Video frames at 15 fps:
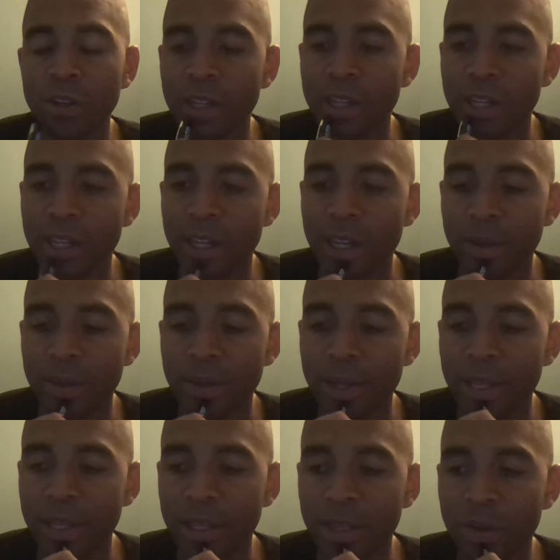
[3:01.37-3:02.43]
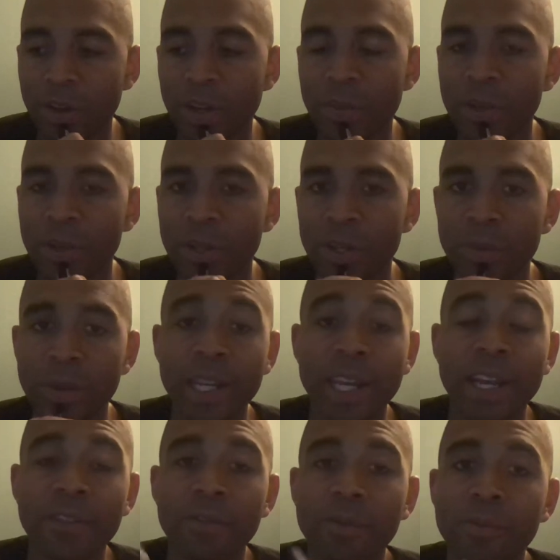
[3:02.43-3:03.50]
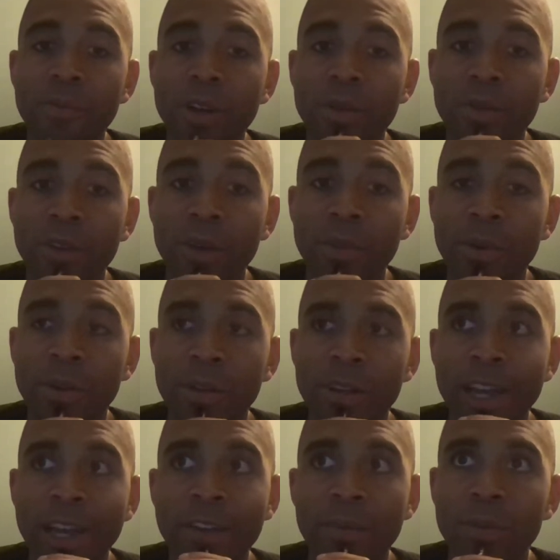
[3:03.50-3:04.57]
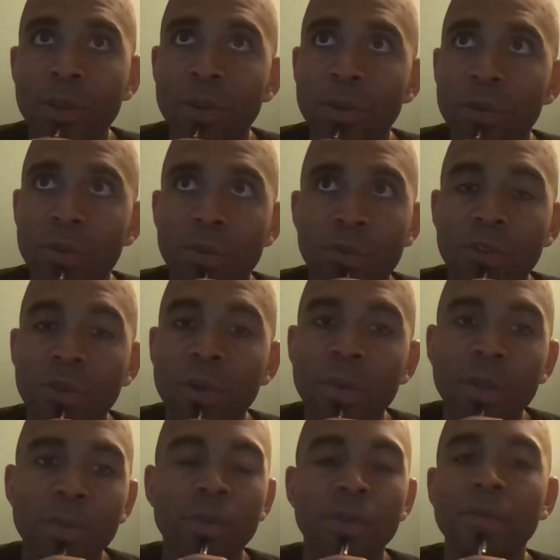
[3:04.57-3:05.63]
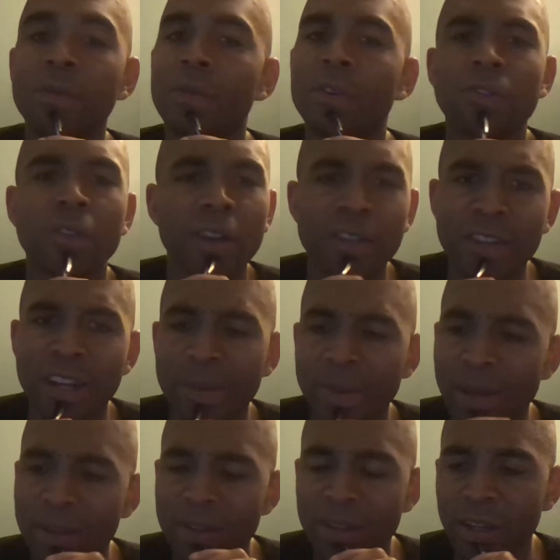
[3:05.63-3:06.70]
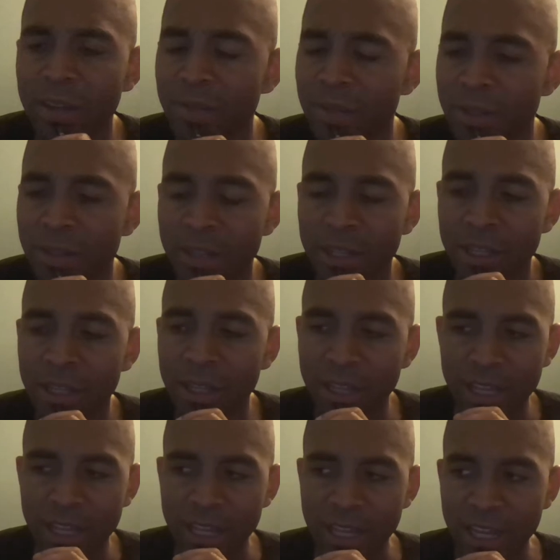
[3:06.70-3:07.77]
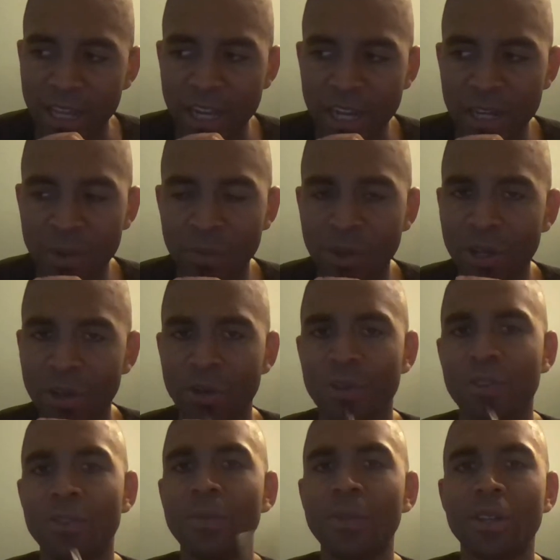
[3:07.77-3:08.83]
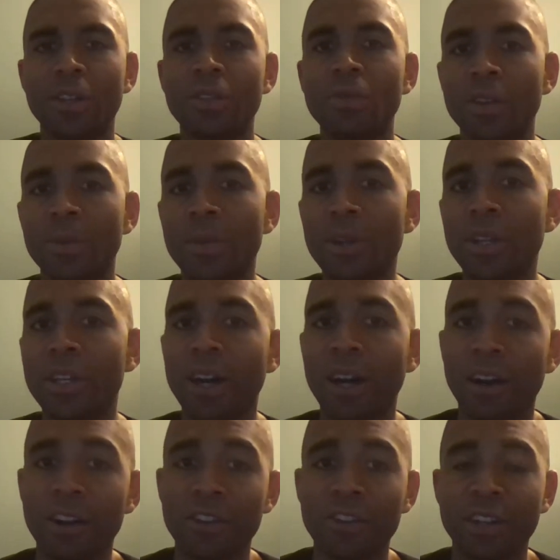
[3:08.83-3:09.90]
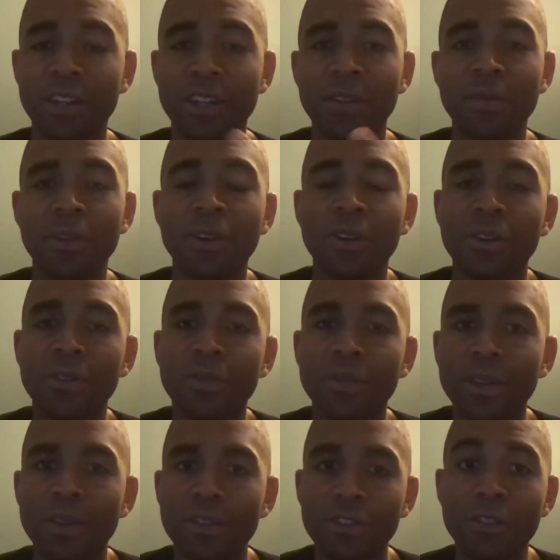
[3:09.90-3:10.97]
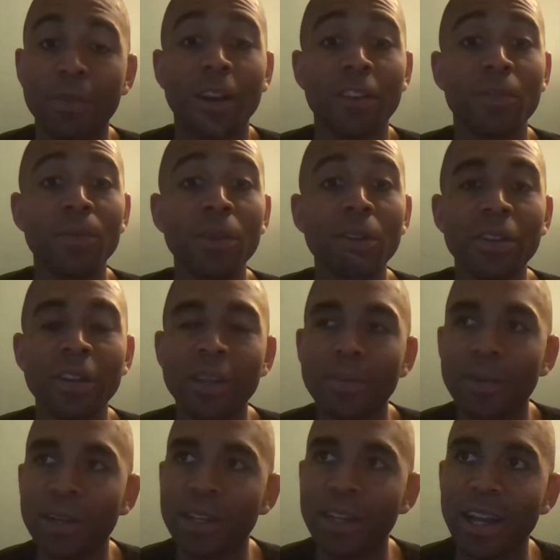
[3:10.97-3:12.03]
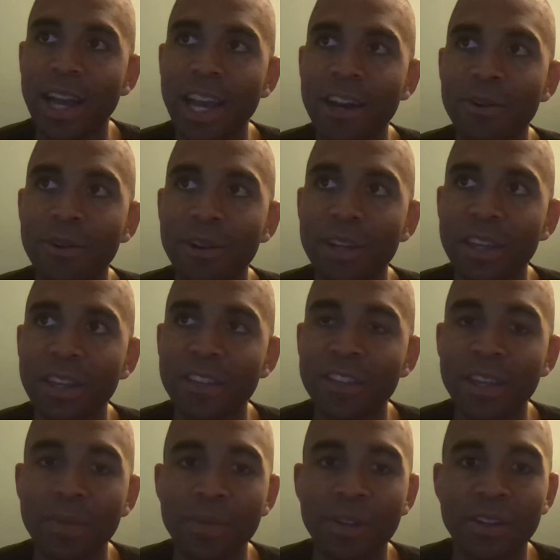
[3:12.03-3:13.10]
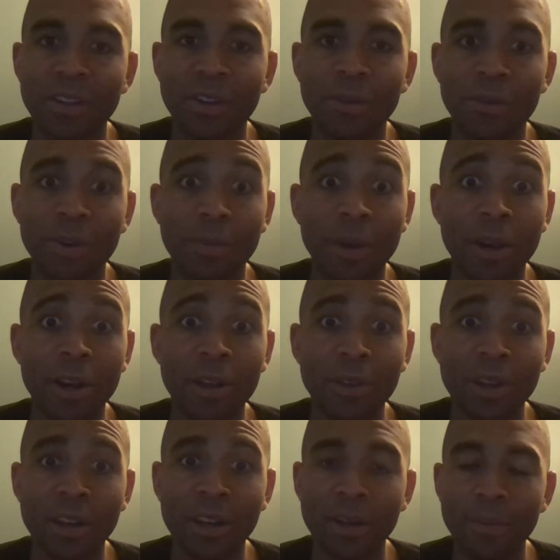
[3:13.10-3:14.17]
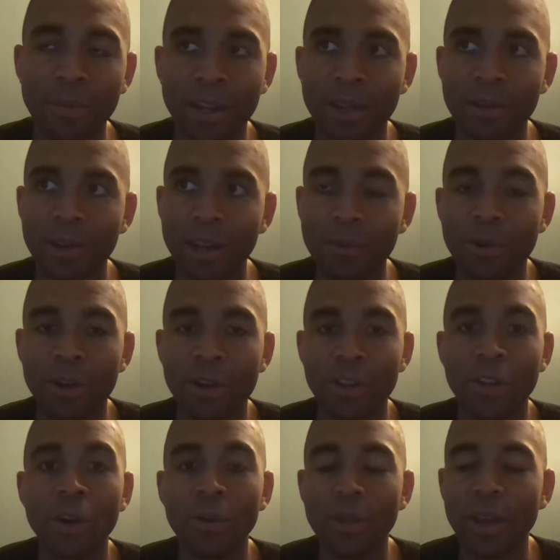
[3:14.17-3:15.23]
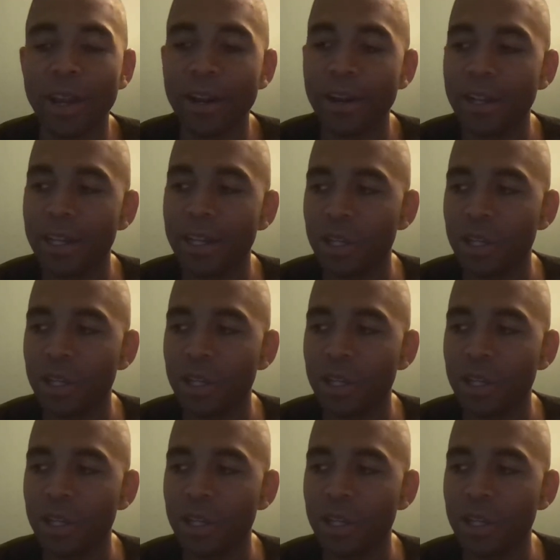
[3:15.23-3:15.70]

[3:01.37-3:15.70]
And my dad's grandmother, after me going through so many people and feeling stressed out about stuff, and I didn't want to go to community college, and even though there's still a possibility, but I'd already accepted going to Maryland, and I'm like, I want to go there.